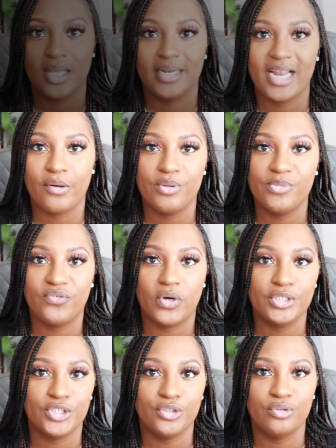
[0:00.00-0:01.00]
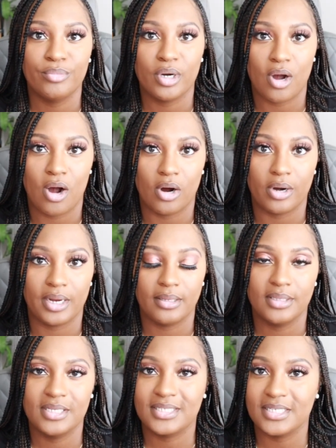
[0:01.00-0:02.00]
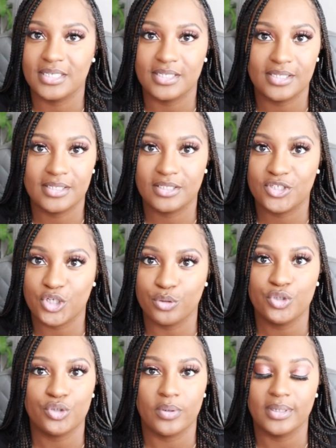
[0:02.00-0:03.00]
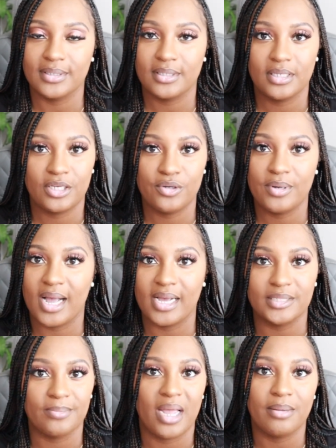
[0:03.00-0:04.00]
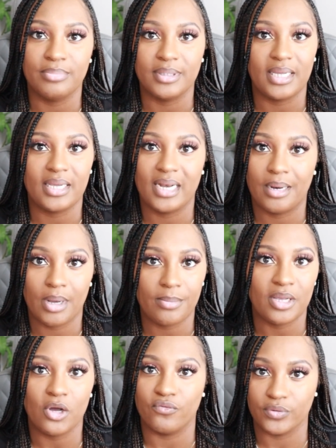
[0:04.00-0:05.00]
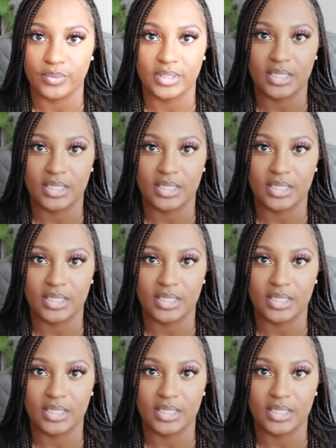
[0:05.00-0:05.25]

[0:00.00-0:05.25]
Now we move on to Mercari. This is so short. You guys might blink and I might be over with